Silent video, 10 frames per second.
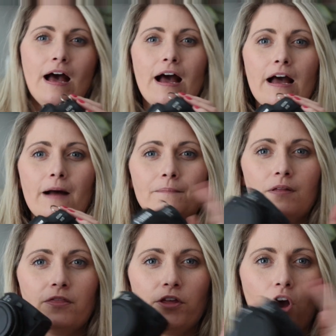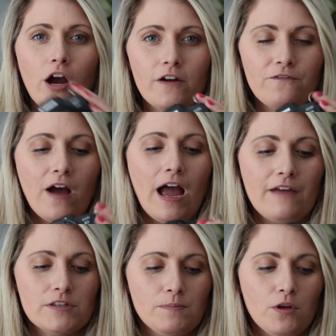The
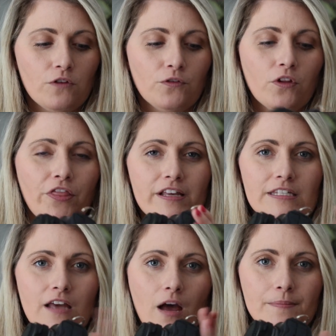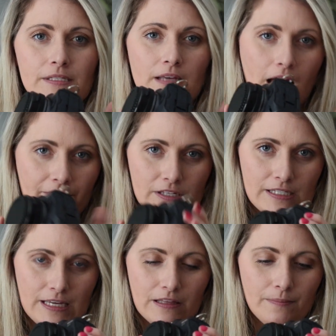R5 is beautiful. This comes
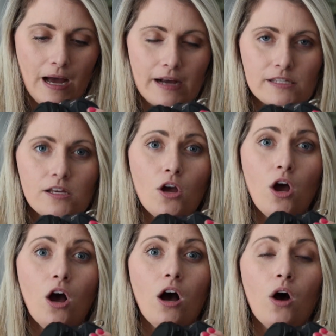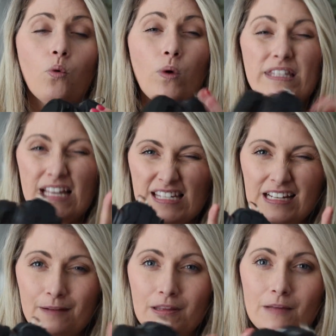obviously in the box. What
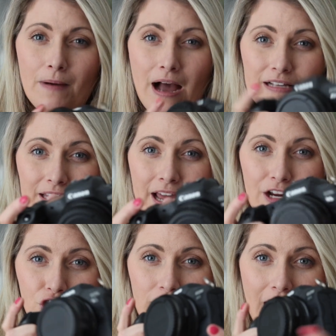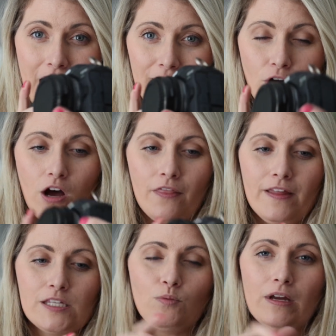doesn't come in the box that I actually have on
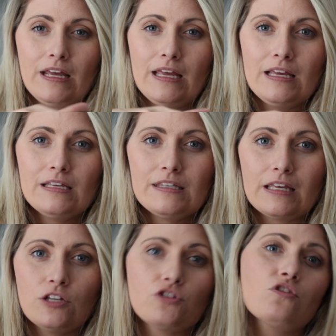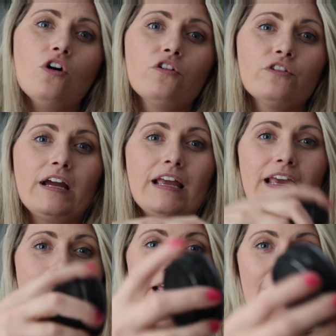this one is the Control Ring
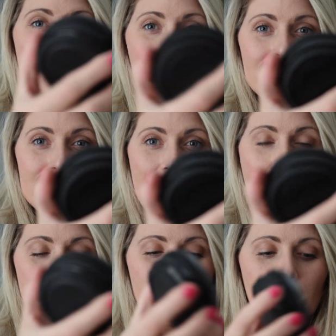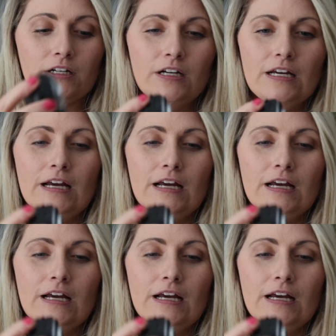EF adapter.